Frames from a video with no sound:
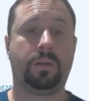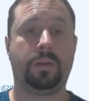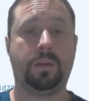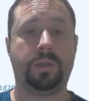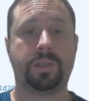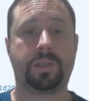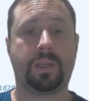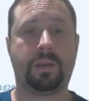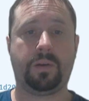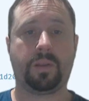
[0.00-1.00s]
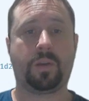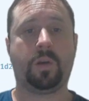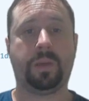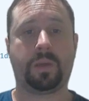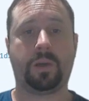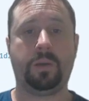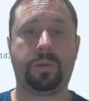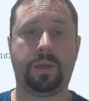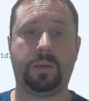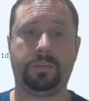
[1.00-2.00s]
And just get rid of the copy code
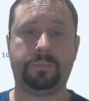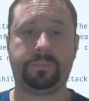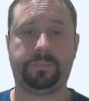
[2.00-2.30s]
button.